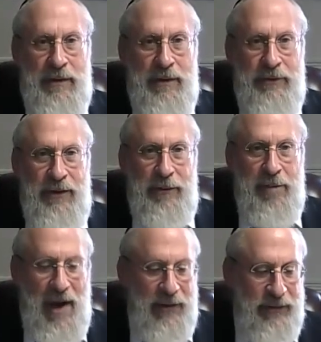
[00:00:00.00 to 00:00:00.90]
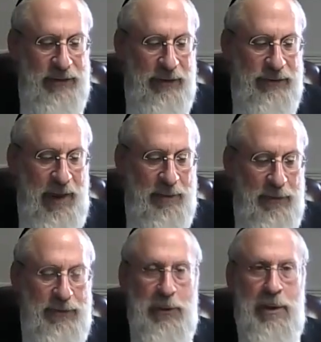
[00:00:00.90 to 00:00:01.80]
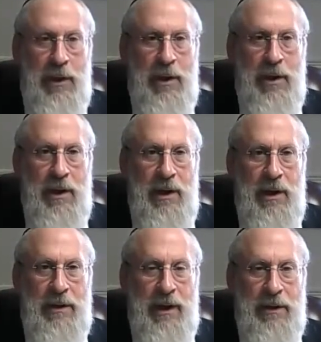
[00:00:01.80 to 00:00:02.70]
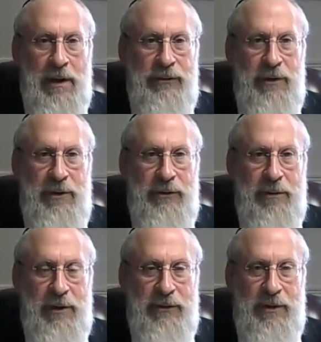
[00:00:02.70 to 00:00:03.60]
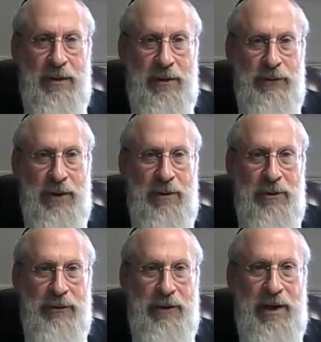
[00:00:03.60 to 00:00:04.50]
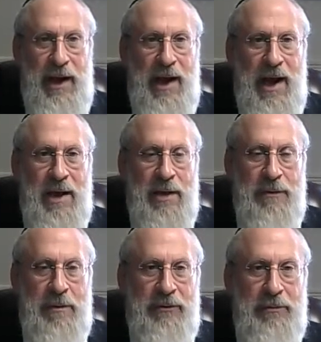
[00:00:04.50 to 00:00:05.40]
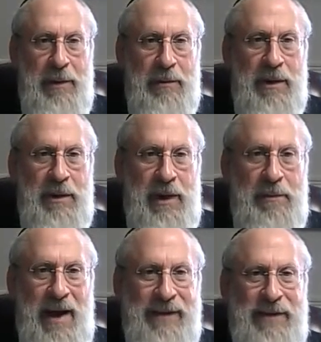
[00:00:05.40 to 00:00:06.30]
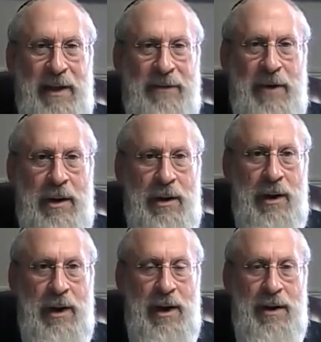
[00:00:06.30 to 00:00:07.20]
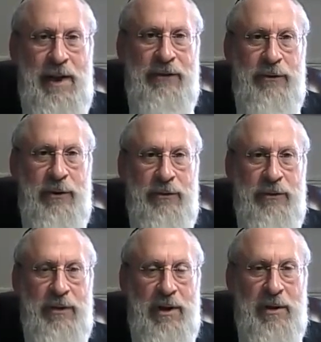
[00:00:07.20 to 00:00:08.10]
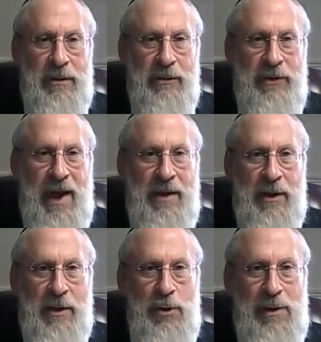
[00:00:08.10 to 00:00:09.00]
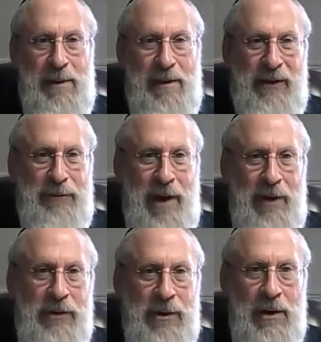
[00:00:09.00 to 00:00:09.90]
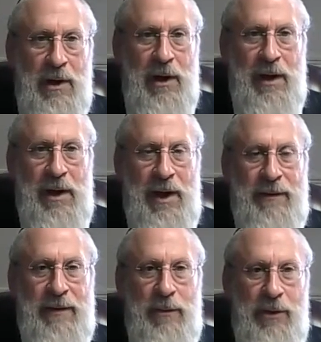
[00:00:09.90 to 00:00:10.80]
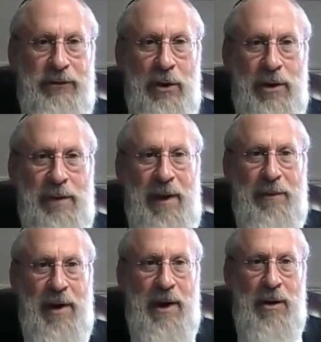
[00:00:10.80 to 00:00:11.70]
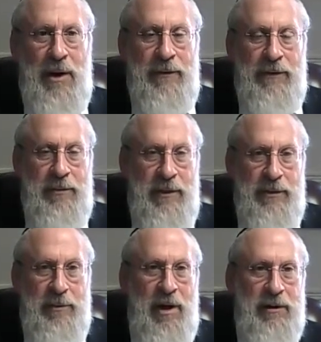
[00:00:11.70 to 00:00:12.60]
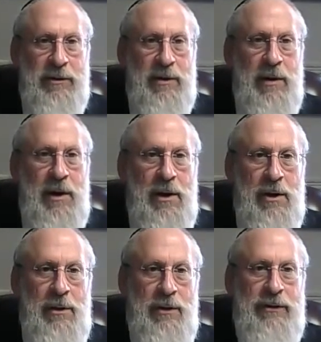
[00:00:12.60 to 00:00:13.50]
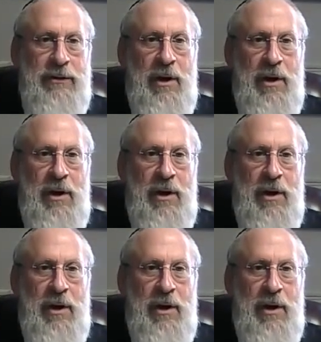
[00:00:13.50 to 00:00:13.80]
since pas is a staple food, like the Lashon is, the Rishonim use kedei chaya, because people need pas to live on. That's the reason we saw that there's the kula by pas palter, even if it was totally baked by a goy, it was a palter who is